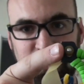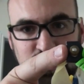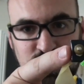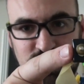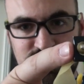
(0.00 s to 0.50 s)

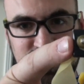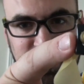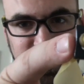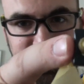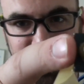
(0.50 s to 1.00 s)
grooves here
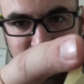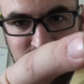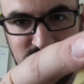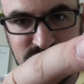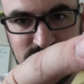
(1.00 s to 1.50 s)
in the
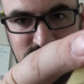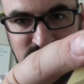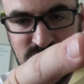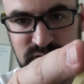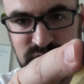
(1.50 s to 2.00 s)
top of the
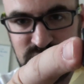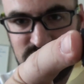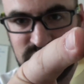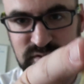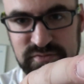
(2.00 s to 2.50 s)
band,
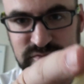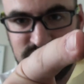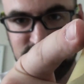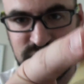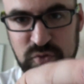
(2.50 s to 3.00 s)
or the
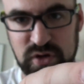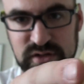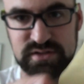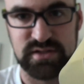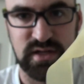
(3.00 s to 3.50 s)

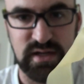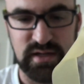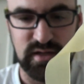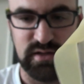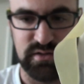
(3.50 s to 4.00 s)
forks,
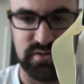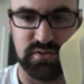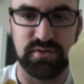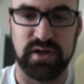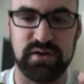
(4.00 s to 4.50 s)

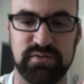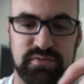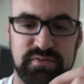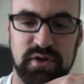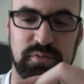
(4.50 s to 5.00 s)
to kind
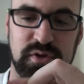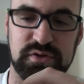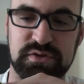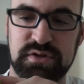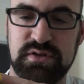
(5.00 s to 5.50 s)
of help
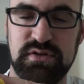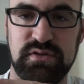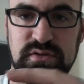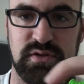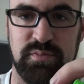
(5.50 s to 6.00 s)

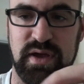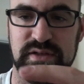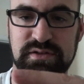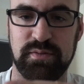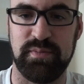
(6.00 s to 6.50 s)
the
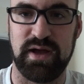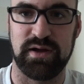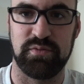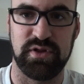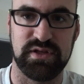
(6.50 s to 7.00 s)
bands come
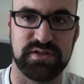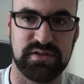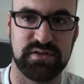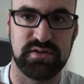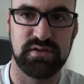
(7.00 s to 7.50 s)
back, where
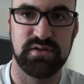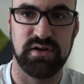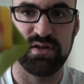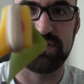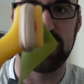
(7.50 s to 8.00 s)
this
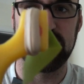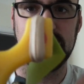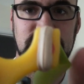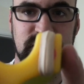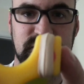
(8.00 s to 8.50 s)
on the
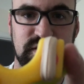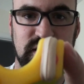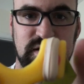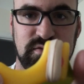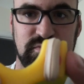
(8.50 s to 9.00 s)
Talon is
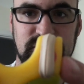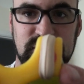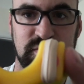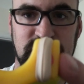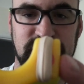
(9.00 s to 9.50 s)
a
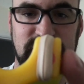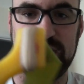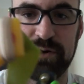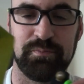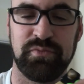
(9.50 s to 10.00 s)
little bit
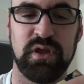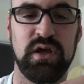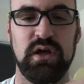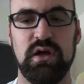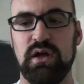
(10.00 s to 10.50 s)
flatter.
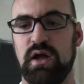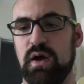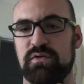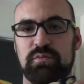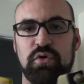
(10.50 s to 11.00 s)

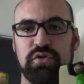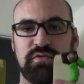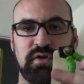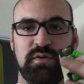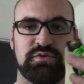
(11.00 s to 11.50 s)
However, both
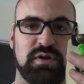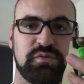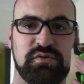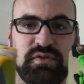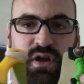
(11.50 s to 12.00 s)
frames are
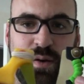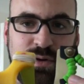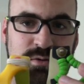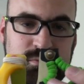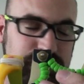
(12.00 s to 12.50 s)
absolutely
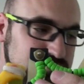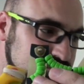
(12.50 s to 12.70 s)
phenomenal.